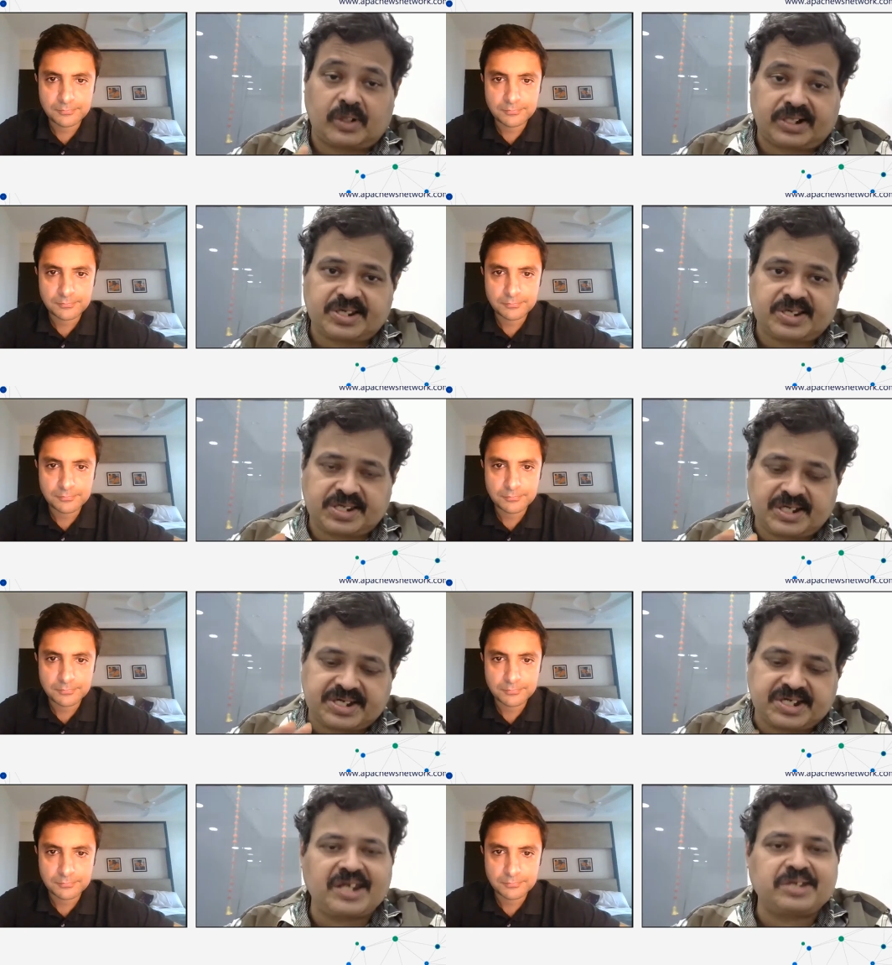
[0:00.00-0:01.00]
Speaker 1: What is the
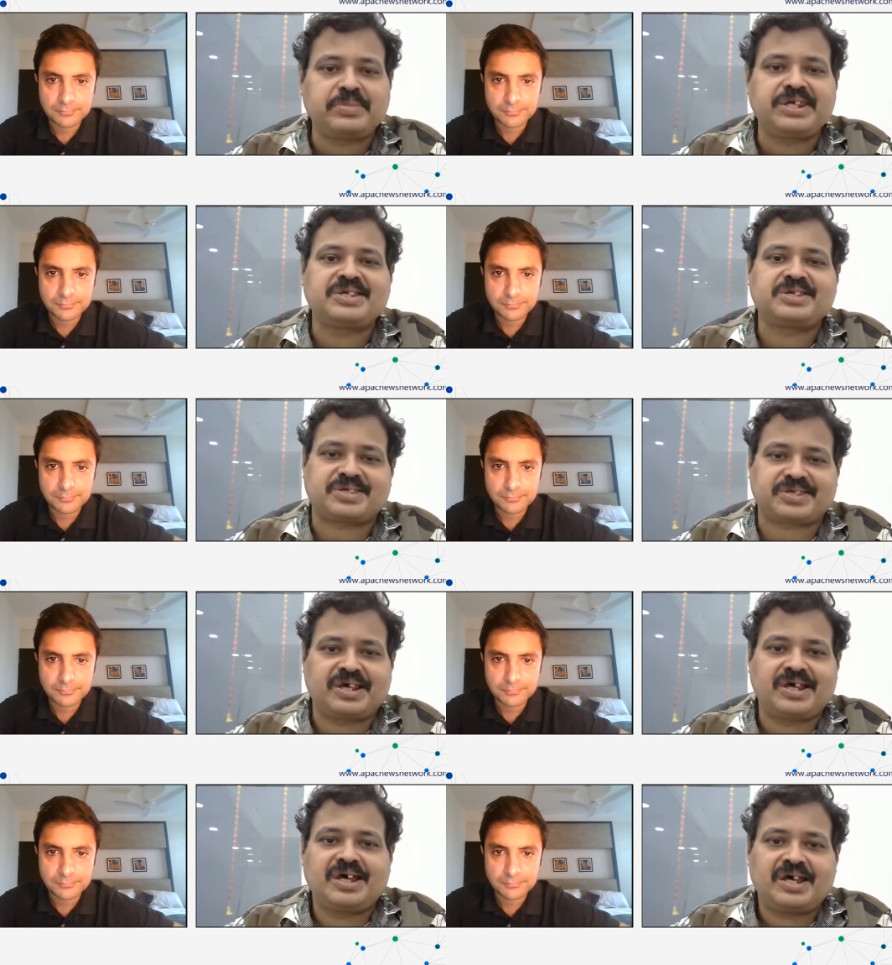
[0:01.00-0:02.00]

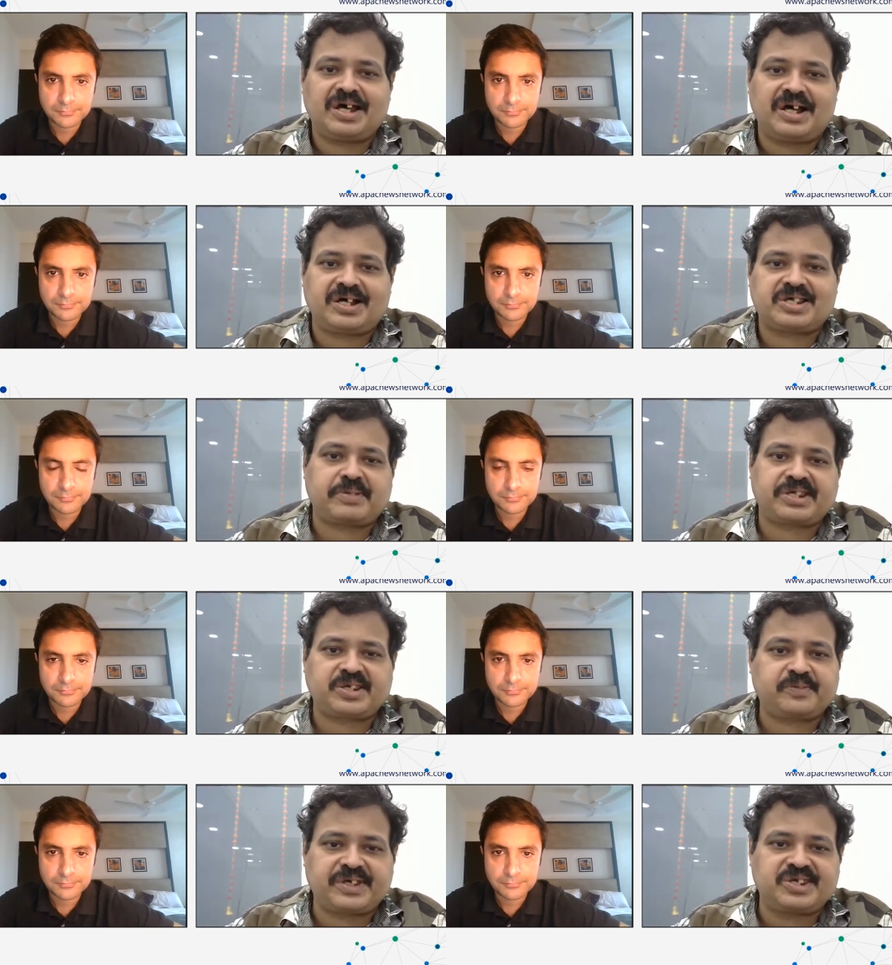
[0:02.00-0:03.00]
DNB's uh,
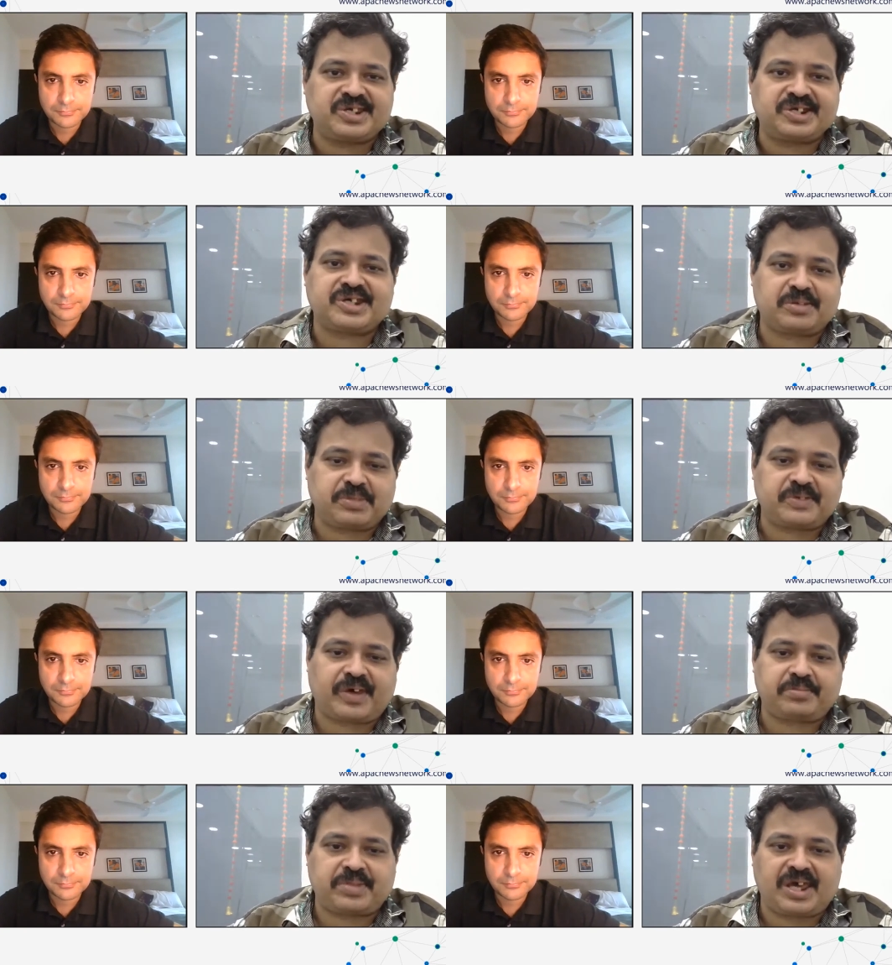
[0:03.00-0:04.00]
specific GTM, if
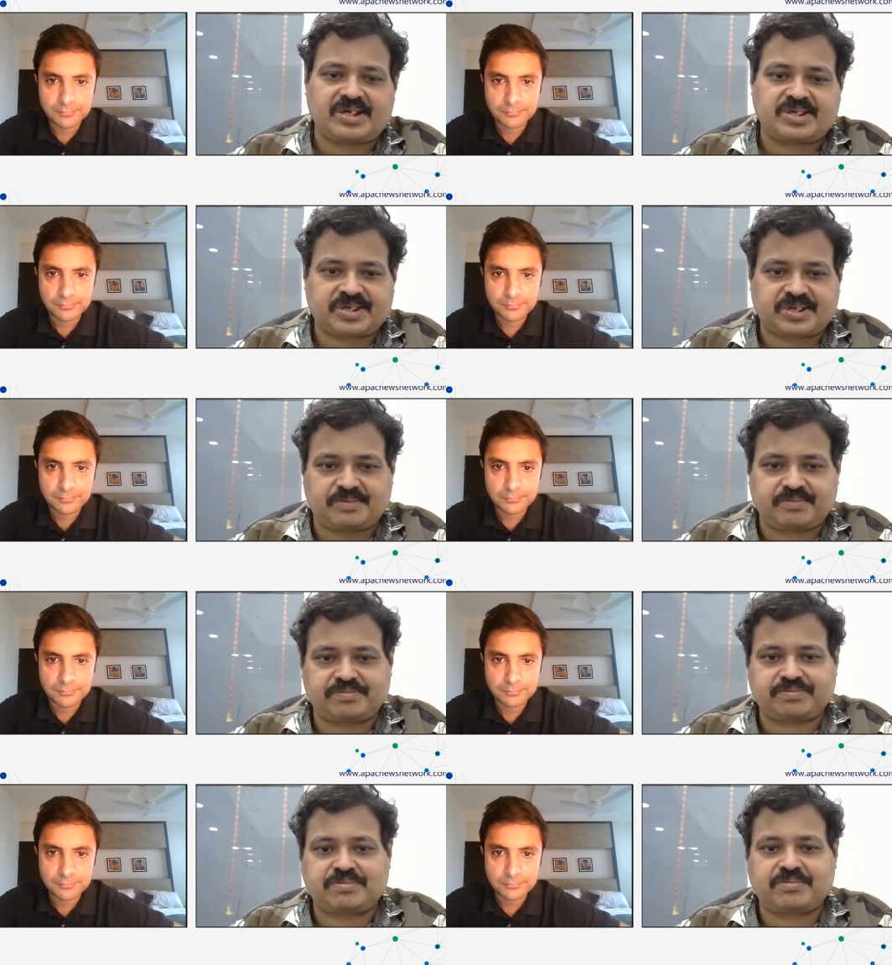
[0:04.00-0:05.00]
I may ask?
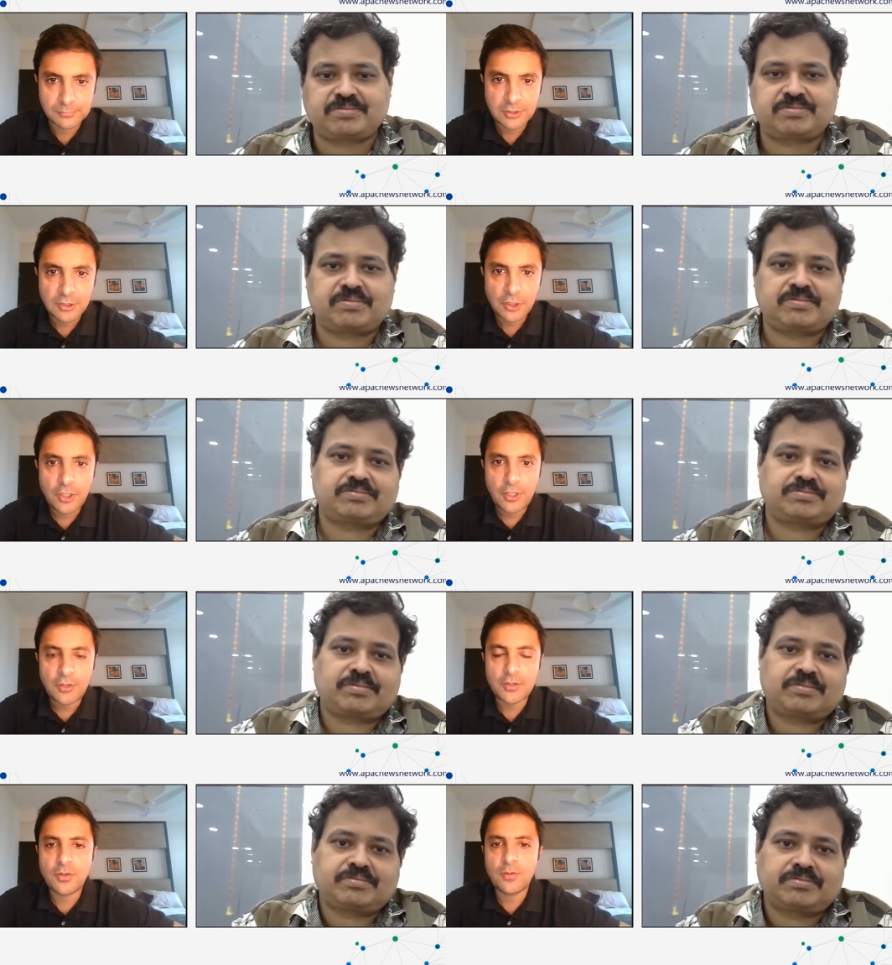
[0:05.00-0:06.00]

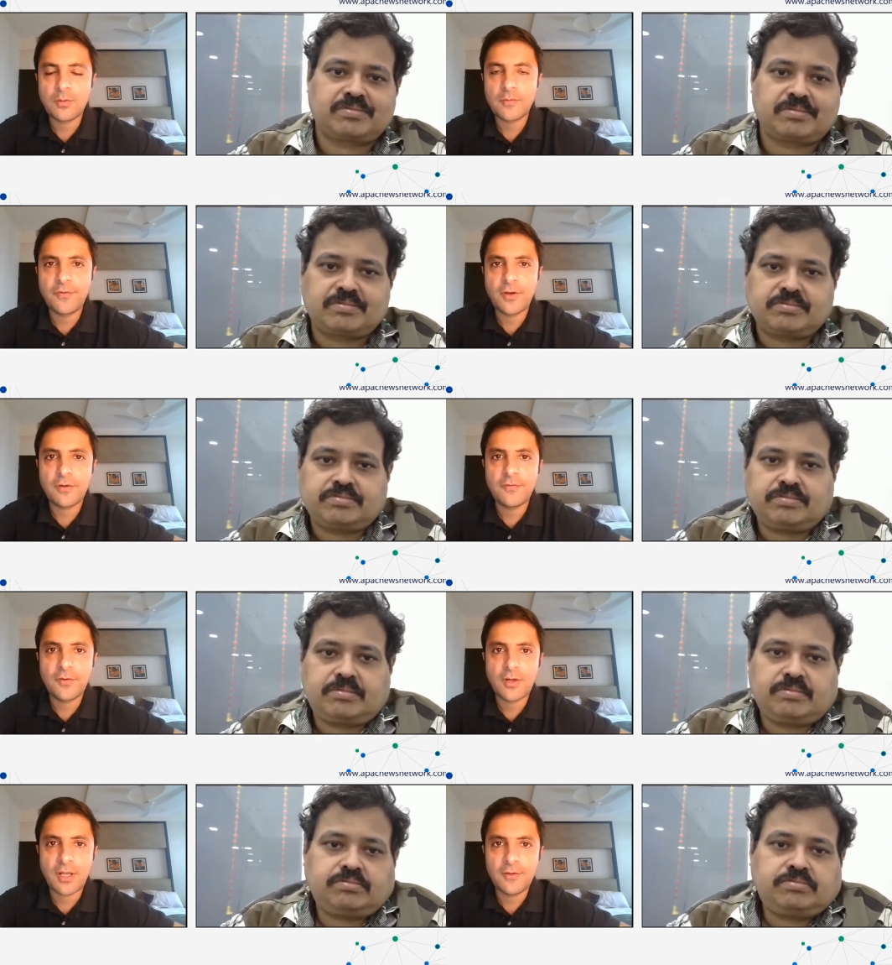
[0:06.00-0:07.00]
Speaker 2: Well, so for
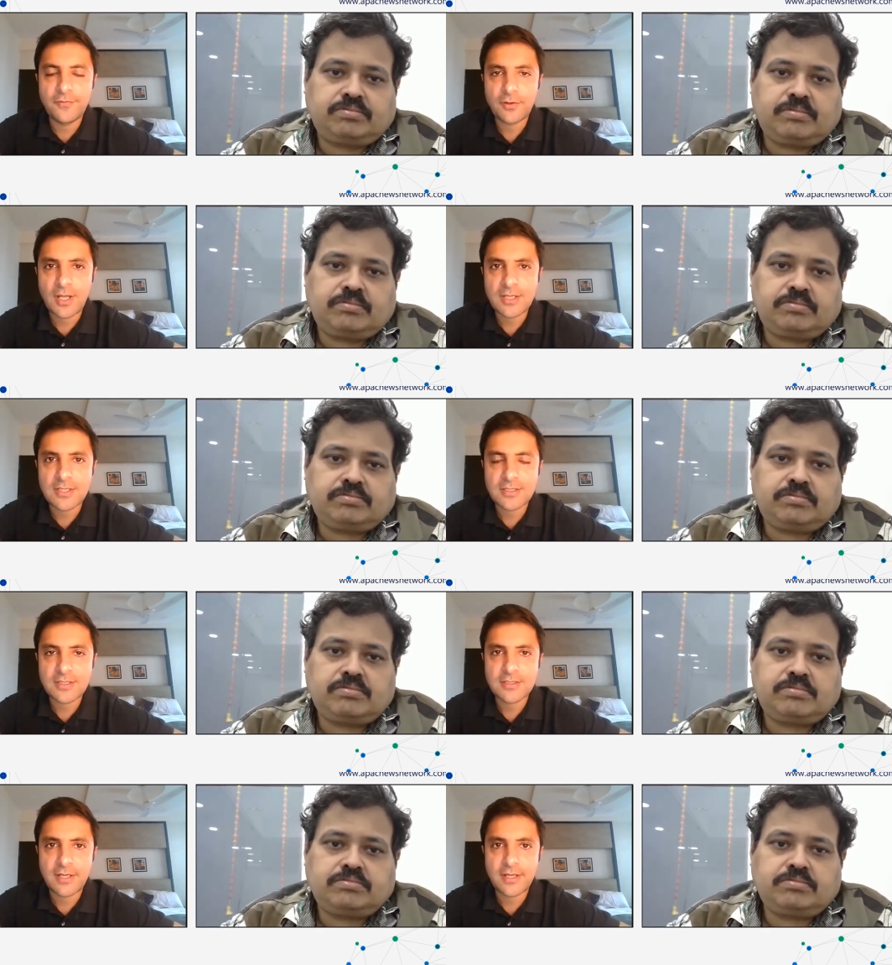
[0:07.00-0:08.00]
for for us,
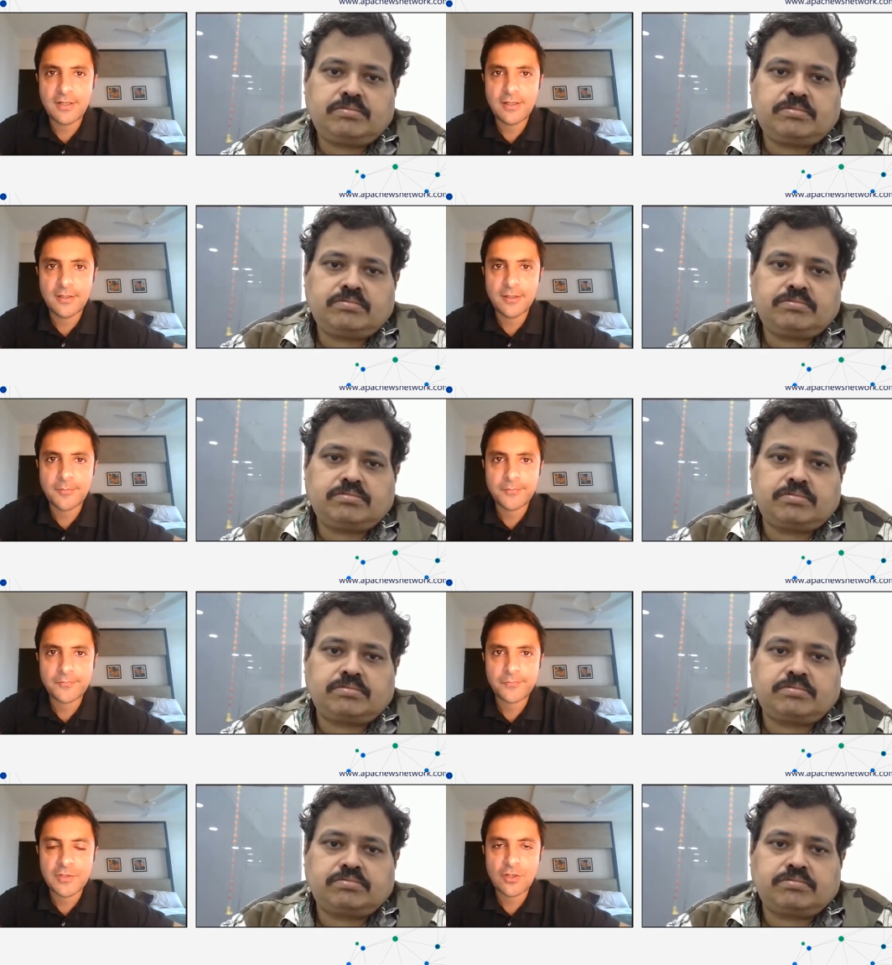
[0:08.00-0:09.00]
as I said,
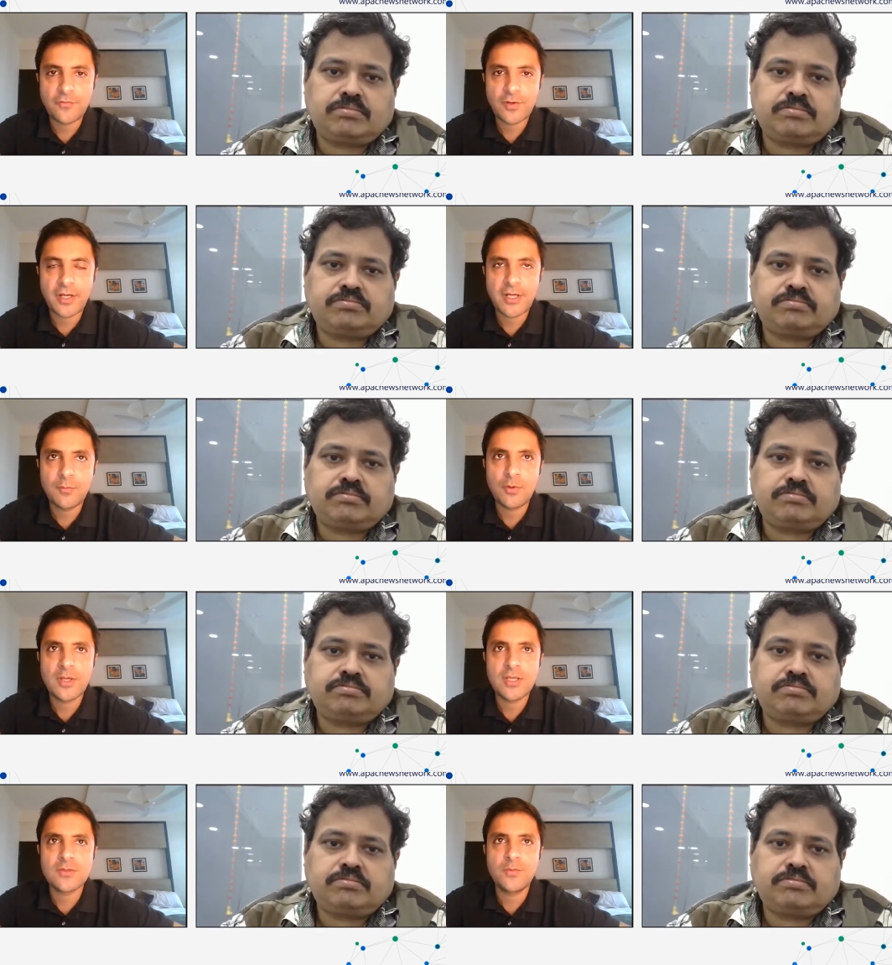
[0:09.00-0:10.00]
um, you know, for
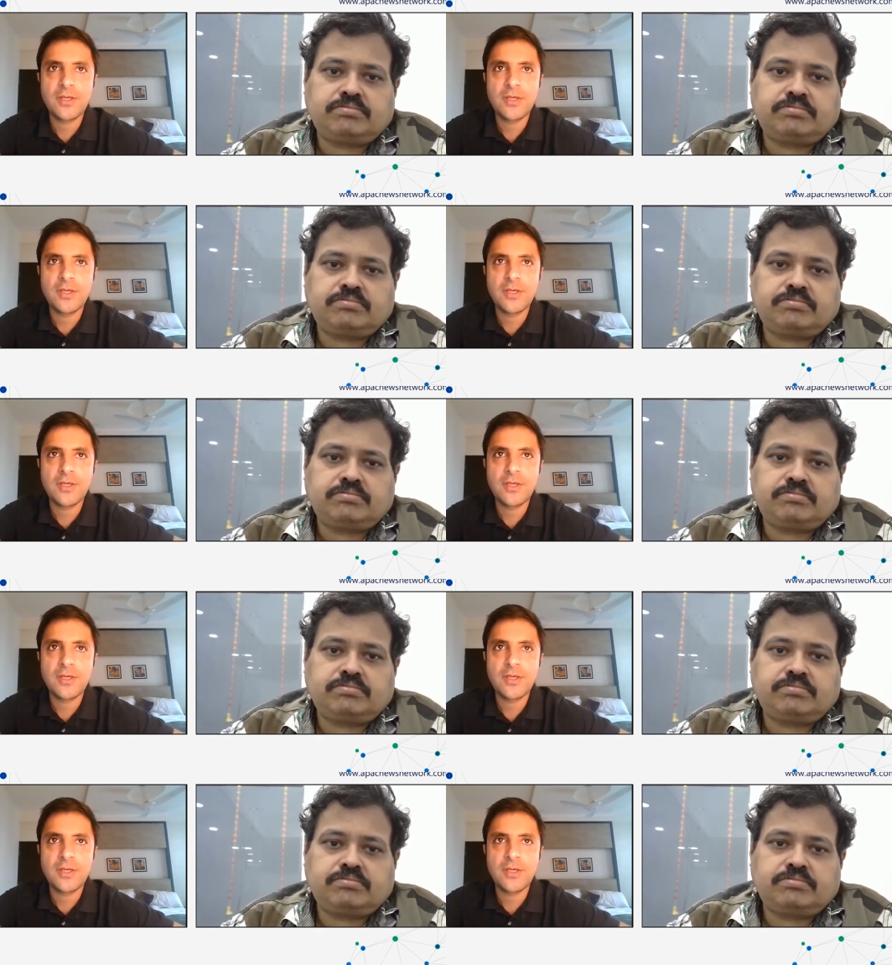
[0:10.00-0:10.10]
AWS,